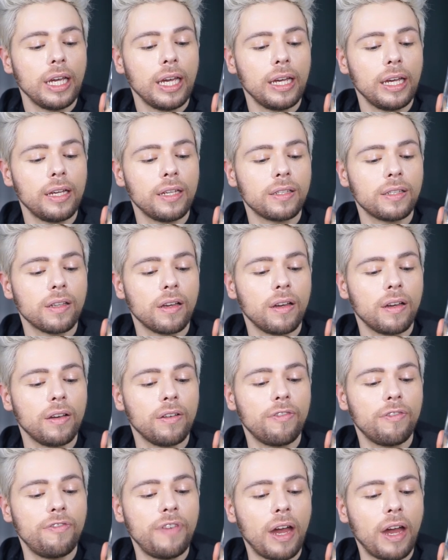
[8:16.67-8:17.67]
is
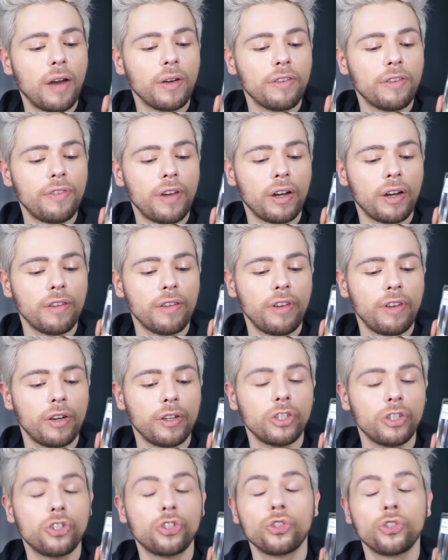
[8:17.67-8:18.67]
very, very,
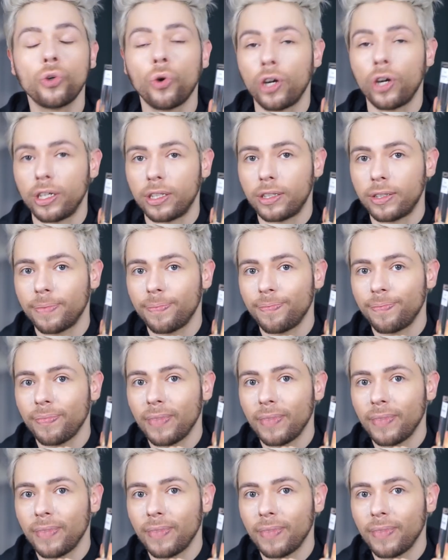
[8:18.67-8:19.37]
very short.